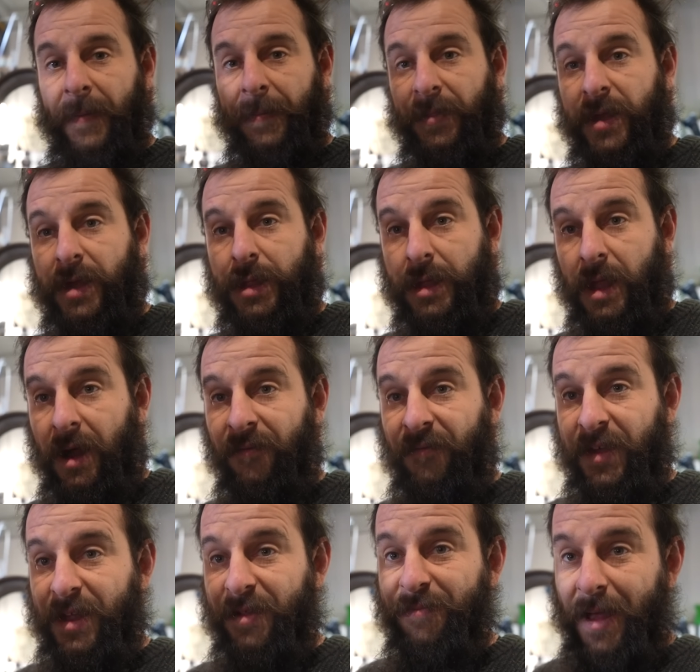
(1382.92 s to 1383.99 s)
This
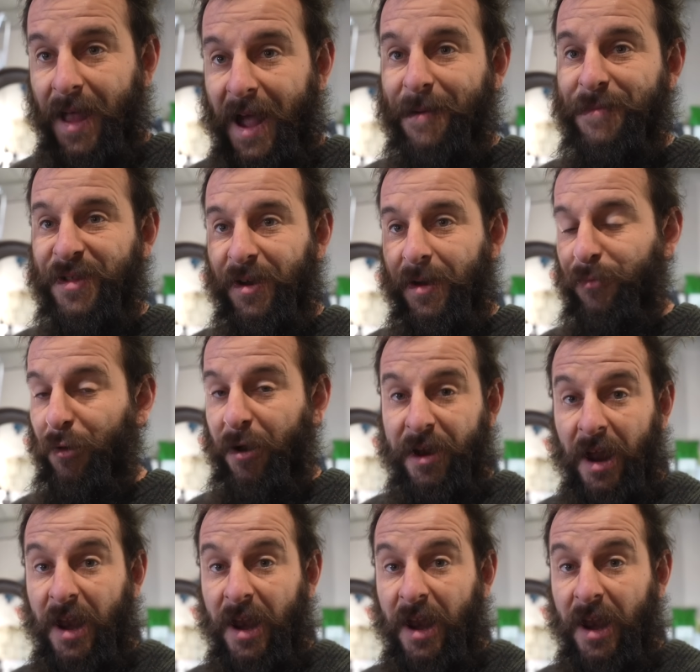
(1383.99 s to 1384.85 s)
stuff is absolutely brilliant.